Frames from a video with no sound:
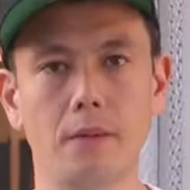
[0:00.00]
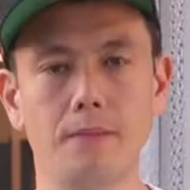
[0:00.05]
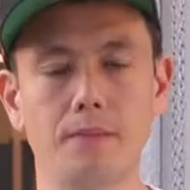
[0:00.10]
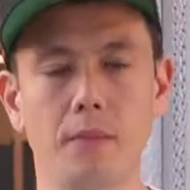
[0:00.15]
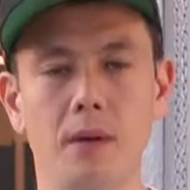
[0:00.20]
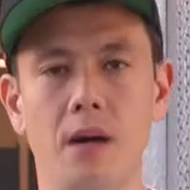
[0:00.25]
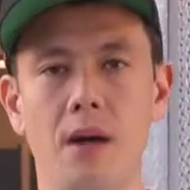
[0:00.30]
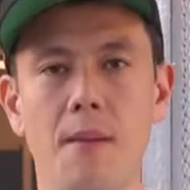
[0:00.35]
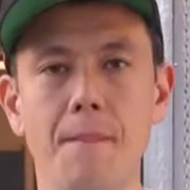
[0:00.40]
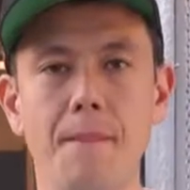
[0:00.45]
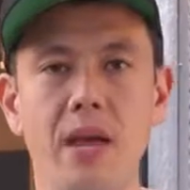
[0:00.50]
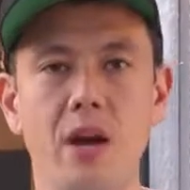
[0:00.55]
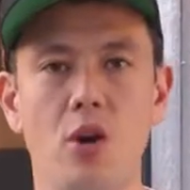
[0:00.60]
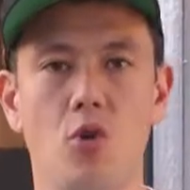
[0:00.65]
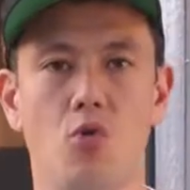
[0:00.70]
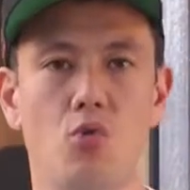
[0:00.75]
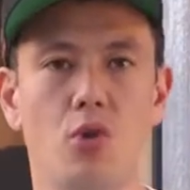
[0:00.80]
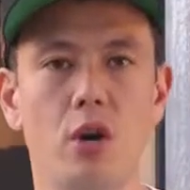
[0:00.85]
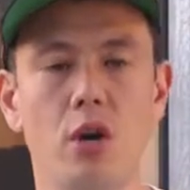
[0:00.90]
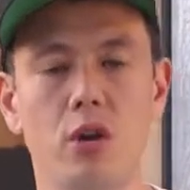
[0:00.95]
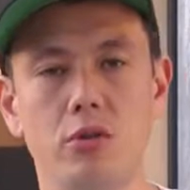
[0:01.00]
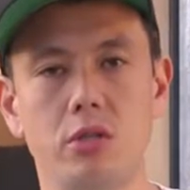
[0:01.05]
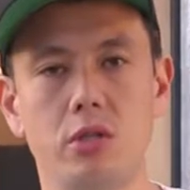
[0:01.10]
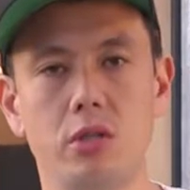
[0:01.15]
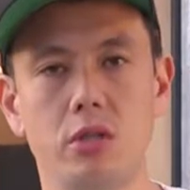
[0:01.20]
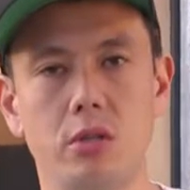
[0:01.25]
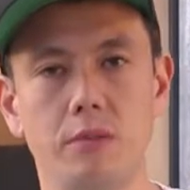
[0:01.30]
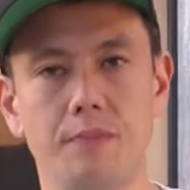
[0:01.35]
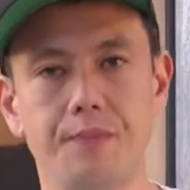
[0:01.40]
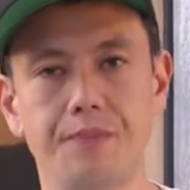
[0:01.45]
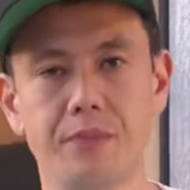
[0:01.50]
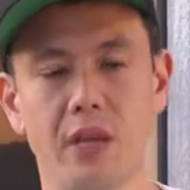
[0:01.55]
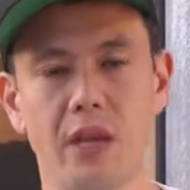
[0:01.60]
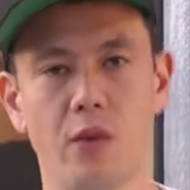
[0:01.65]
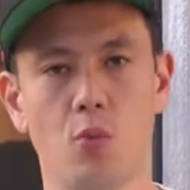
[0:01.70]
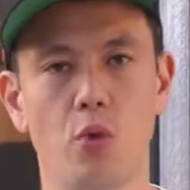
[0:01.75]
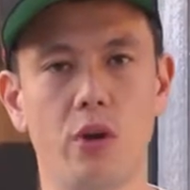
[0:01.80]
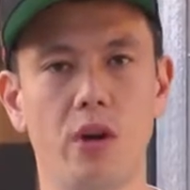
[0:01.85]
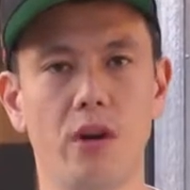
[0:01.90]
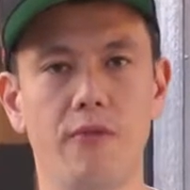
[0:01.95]
mom made a roast
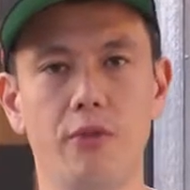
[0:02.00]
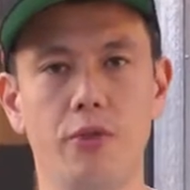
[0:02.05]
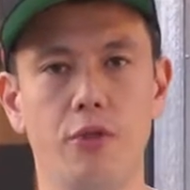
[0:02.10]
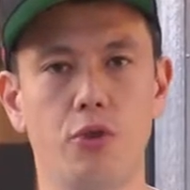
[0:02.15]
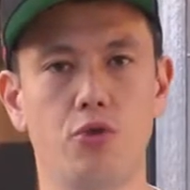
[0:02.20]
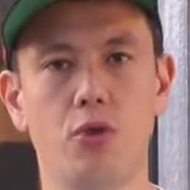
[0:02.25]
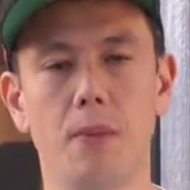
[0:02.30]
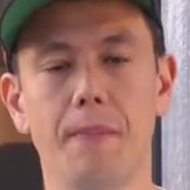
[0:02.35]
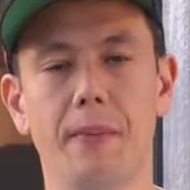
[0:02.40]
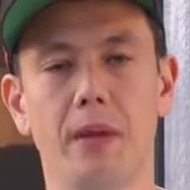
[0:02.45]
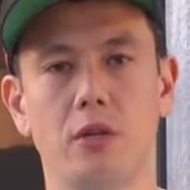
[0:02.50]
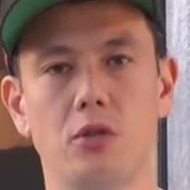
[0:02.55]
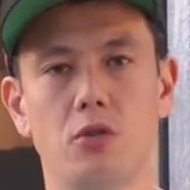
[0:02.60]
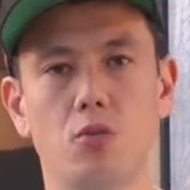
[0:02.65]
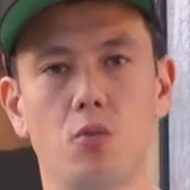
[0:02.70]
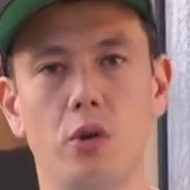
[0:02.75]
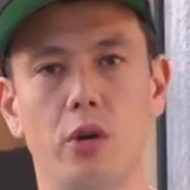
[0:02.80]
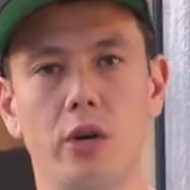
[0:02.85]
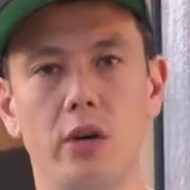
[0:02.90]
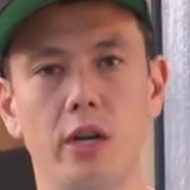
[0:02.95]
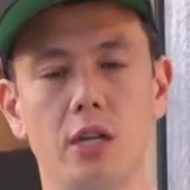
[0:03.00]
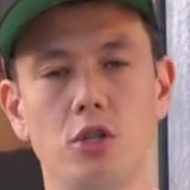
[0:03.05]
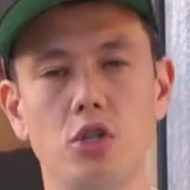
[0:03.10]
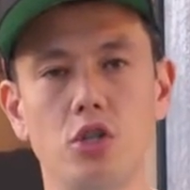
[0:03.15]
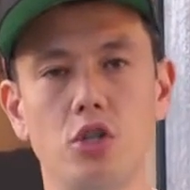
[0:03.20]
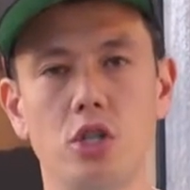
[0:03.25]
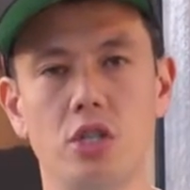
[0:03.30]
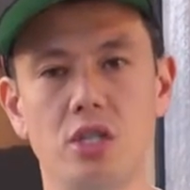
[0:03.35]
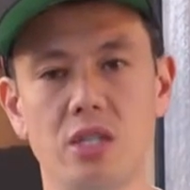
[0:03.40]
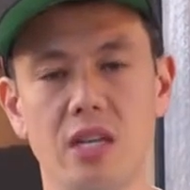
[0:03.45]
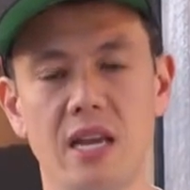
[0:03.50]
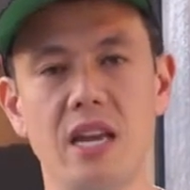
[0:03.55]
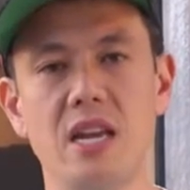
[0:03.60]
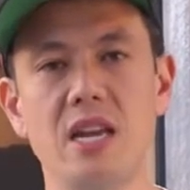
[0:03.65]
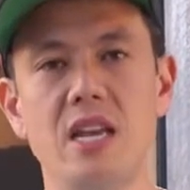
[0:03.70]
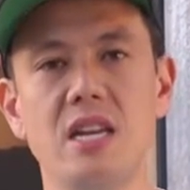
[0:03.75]
and whatever the drippings were. It's just an